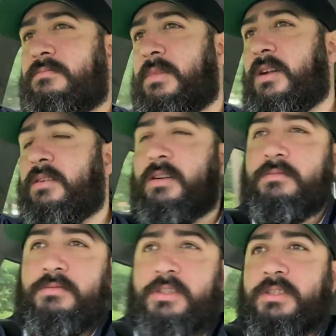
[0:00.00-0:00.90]
I don't
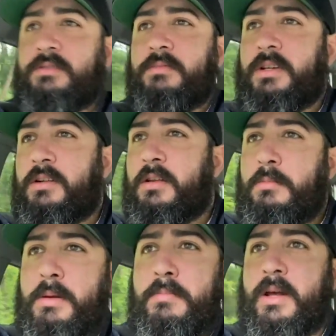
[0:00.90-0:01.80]
know, just like a little
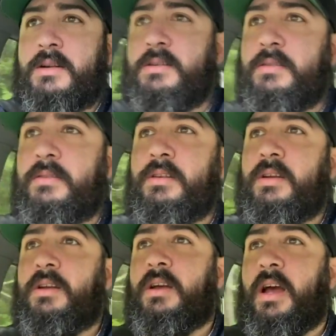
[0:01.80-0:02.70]
bit better.
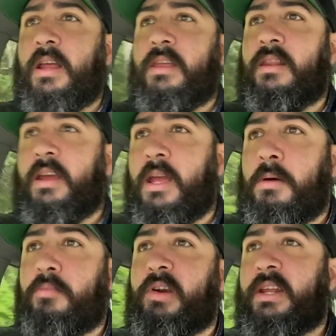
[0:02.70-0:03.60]
I think they came
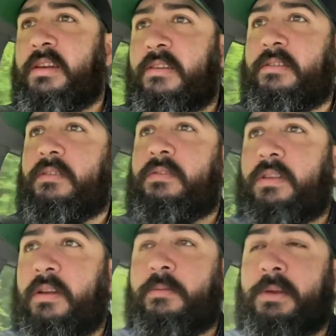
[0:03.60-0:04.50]
out pretty decent for
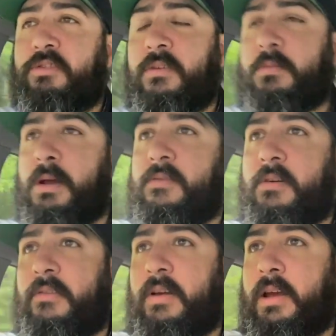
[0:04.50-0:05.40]
the, especially for my
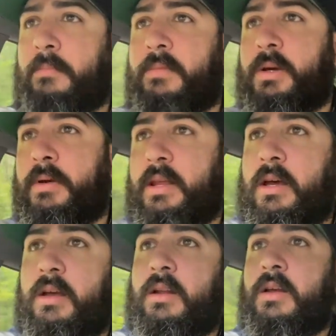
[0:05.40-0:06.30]
first time doing that.
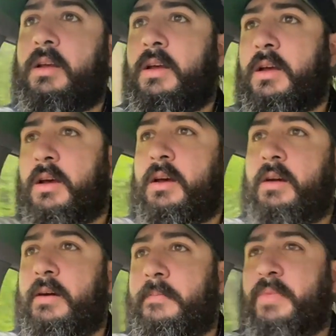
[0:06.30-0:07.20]

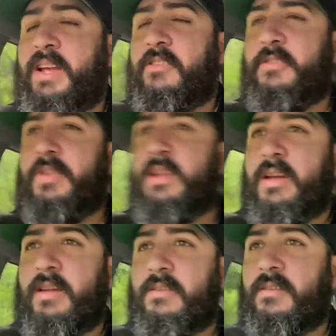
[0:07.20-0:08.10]
Um, I just feel like
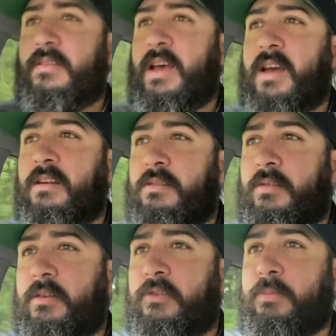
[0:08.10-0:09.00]
it's a tad
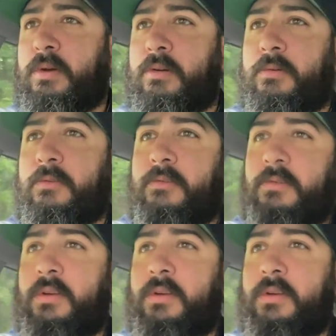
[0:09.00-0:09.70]
underexposed,